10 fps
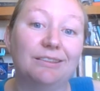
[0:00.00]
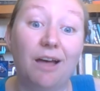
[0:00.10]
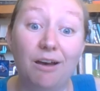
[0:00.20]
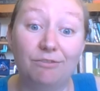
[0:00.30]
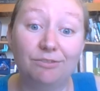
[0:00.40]

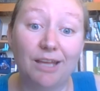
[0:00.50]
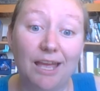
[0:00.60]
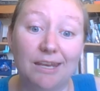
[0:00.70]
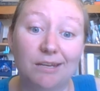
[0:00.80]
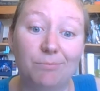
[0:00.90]
love
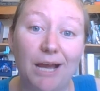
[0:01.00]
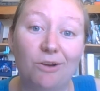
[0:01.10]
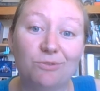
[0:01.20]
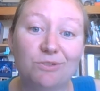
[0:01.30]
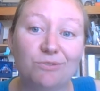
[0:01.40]
and
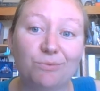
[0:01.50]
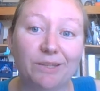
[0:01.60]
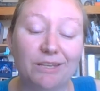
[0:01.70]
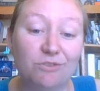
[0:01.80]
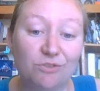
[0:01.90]
about
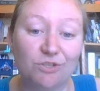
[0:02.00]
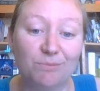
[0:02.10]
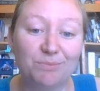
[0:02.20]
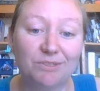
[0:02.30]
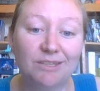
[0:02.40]

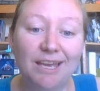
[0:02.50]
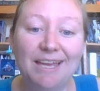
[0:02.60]
relationships.